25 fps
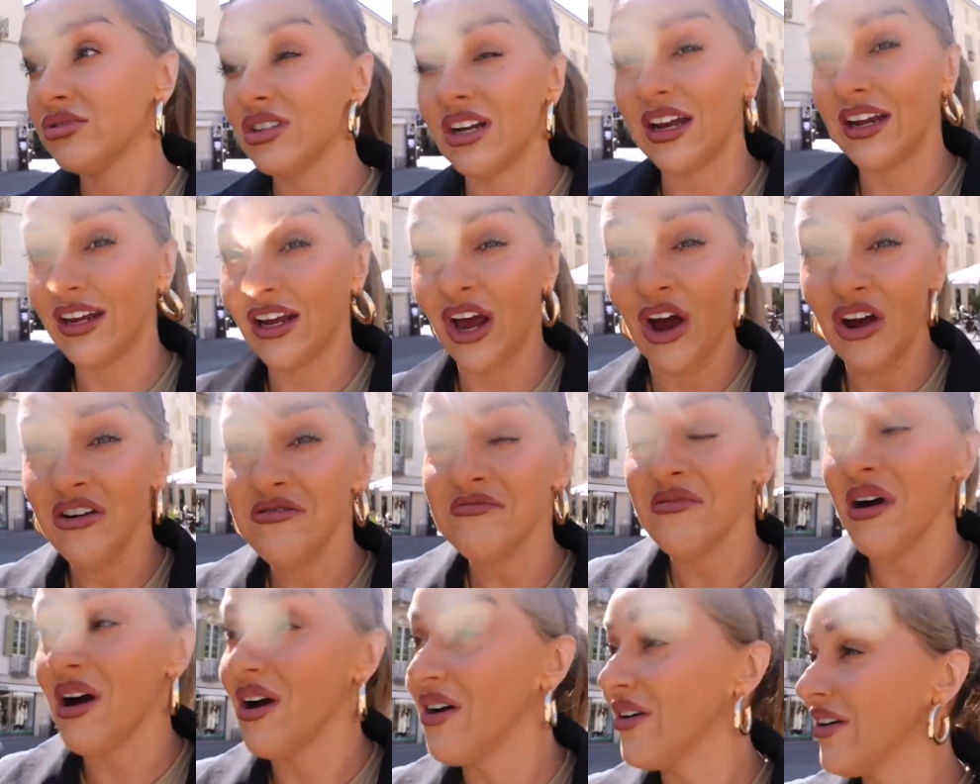to Lee
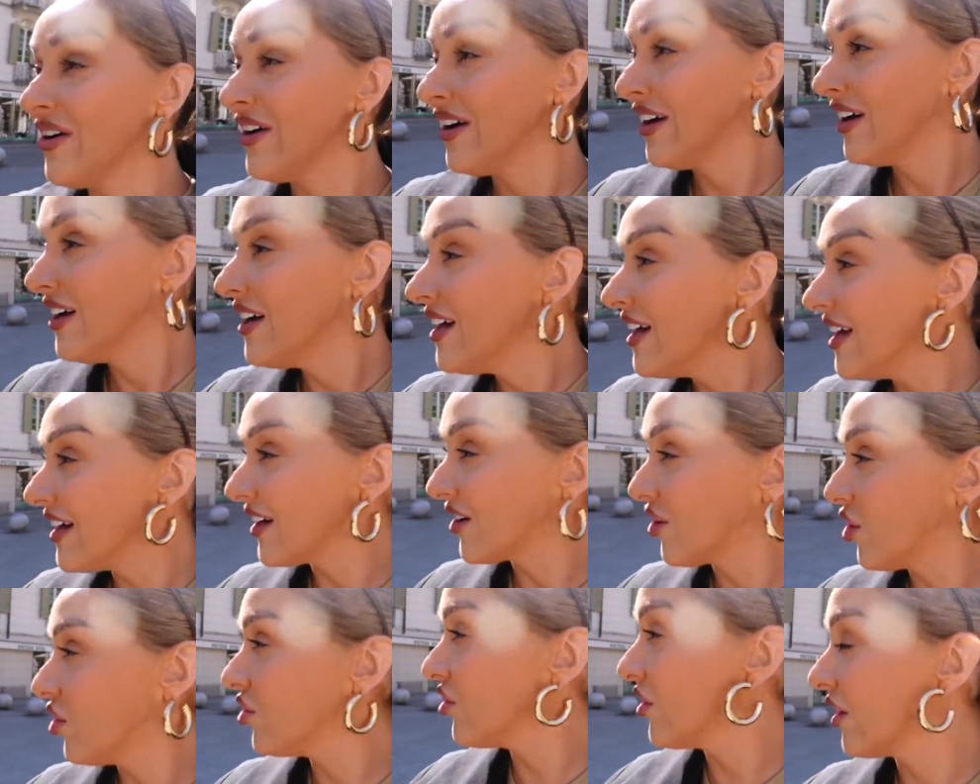
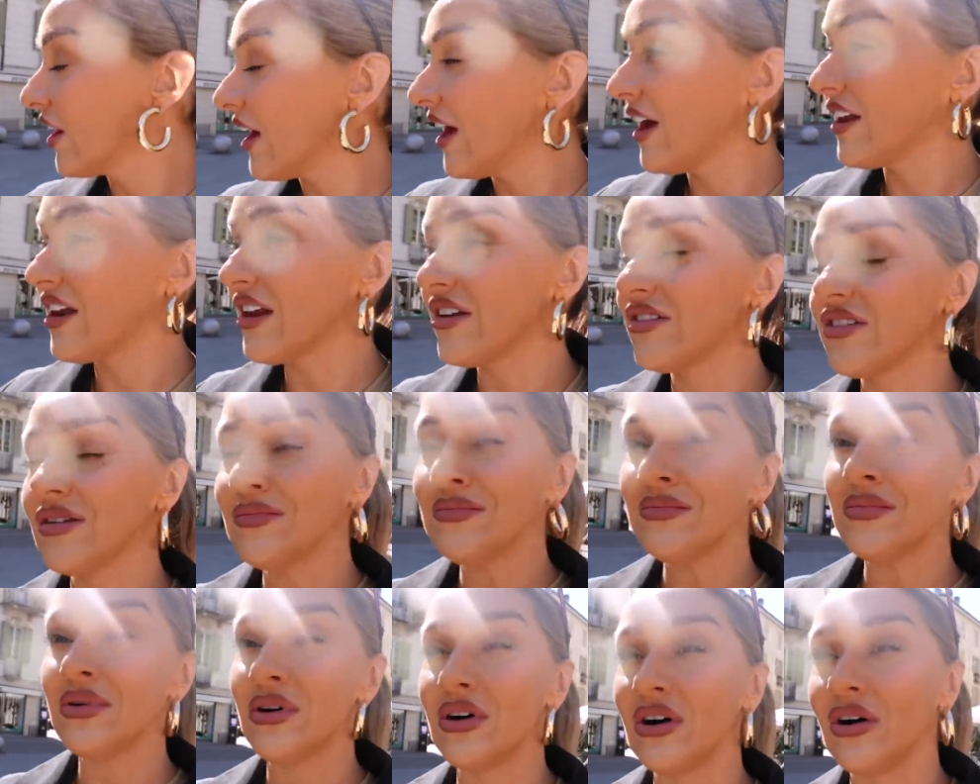It couldn't get any
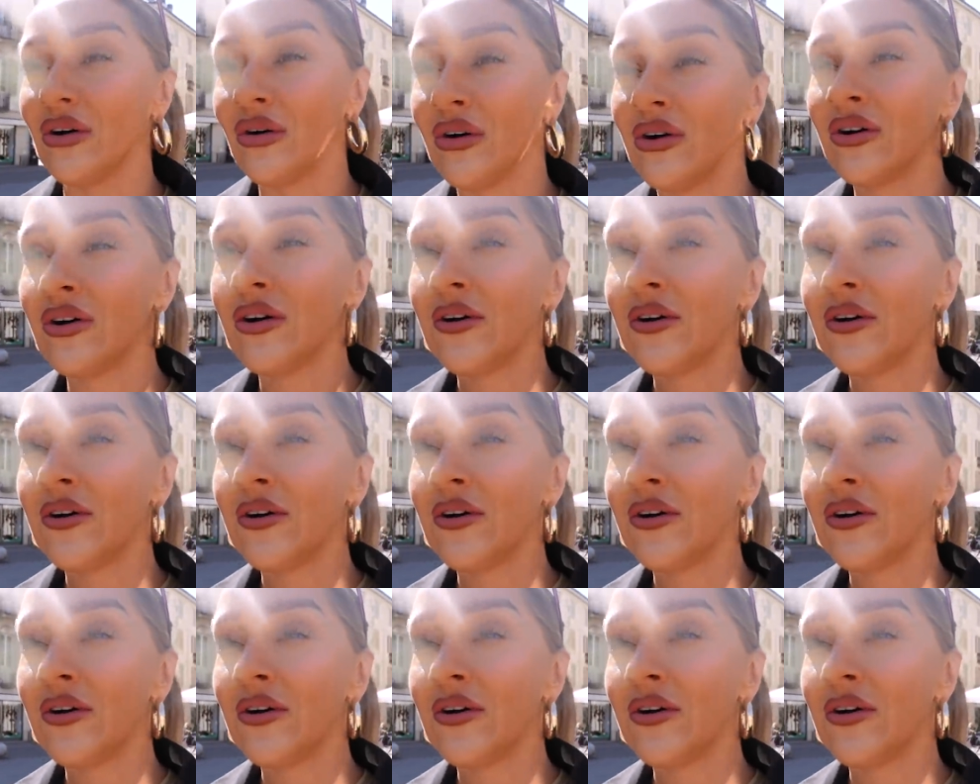simple.